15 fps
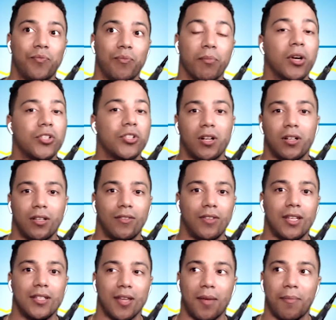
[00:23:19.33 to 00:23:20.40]
merge all of
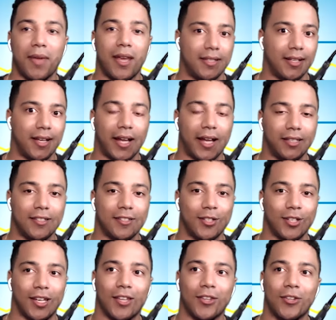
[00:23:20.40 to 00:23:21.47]
these amazing islands
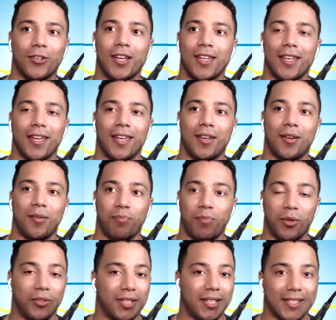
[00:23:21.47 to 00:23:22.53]
together and
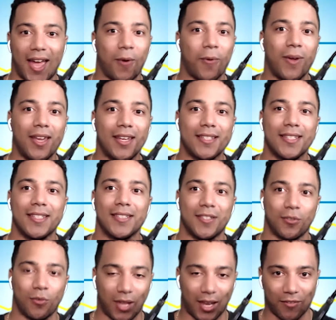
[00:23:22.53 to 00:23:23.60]
build these highways
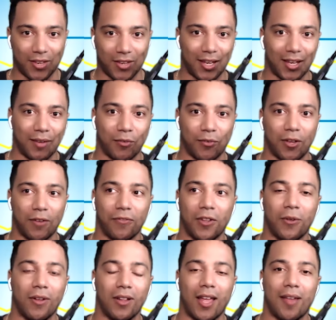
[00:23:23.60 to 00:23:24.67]
so everything can
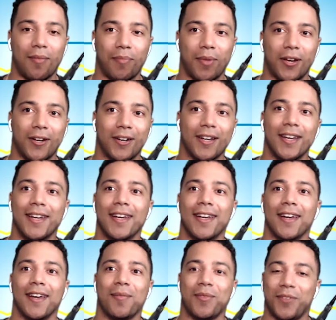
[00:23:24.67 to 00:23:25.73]
flow a lot better.
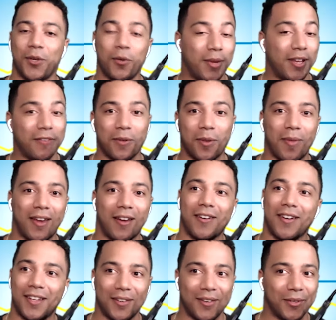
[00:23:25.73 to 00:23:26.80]
You being from the Bay
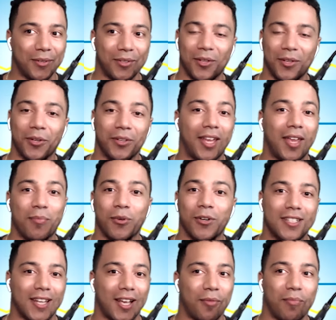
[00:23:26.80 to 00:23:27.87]
Area, the Golden Gate
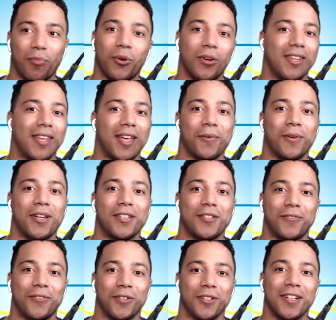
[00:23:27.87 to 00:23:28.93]
Bridge, how important that
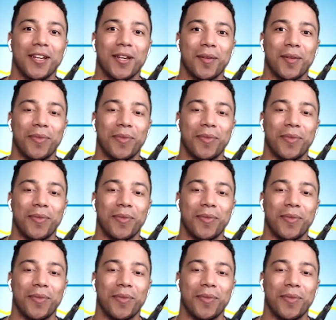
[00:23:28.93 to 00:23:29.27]
was for